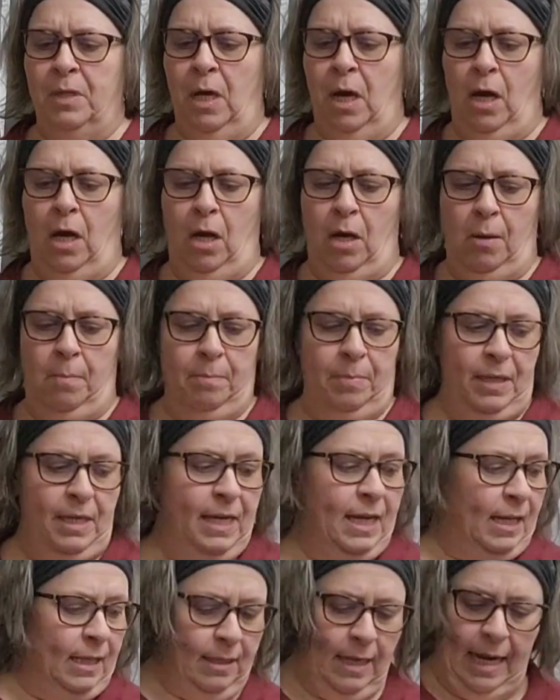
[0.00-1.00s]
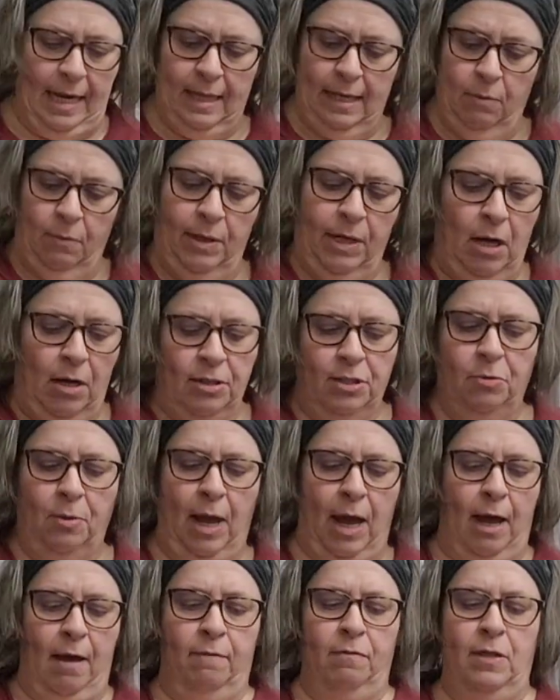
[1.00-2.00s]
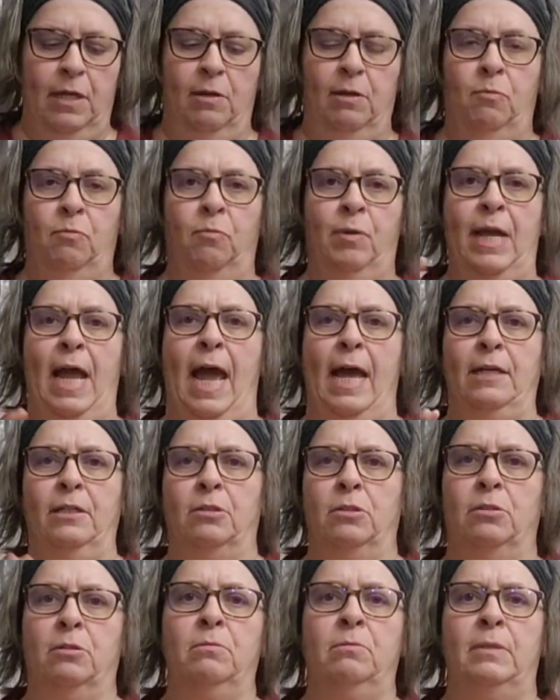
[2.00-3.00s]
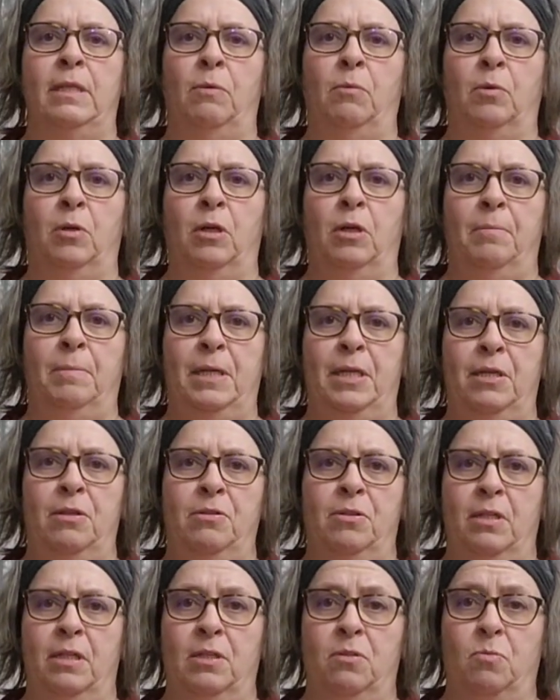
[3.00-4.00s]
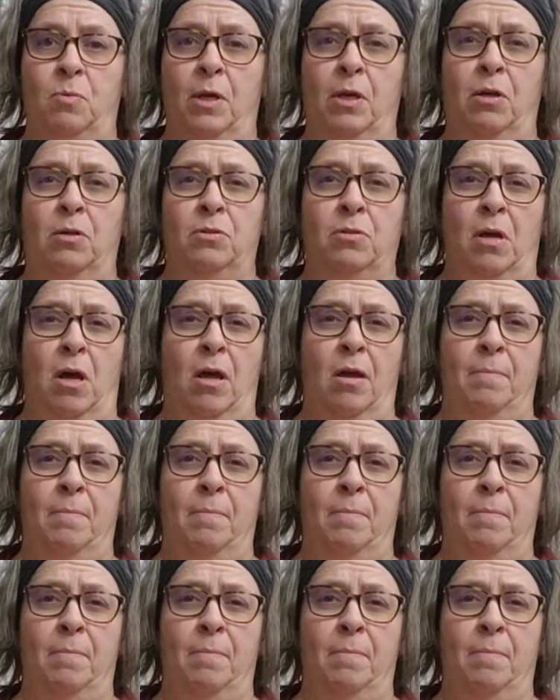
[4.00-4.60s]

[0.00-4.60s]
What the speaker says: But yeah, and then we also have the reactor that we're going to be using as well.